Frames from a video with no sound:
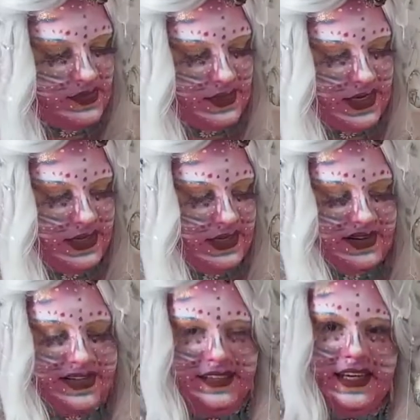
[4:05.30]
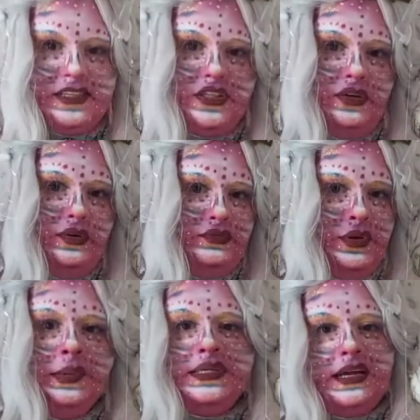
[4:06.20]
My dog did that too a
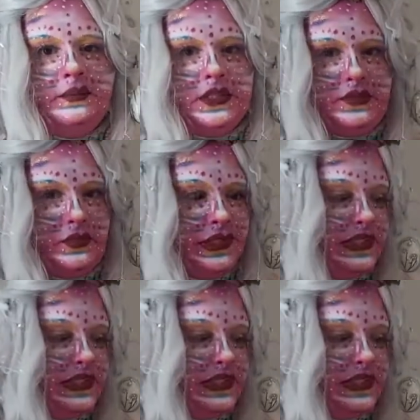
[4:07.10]
few times when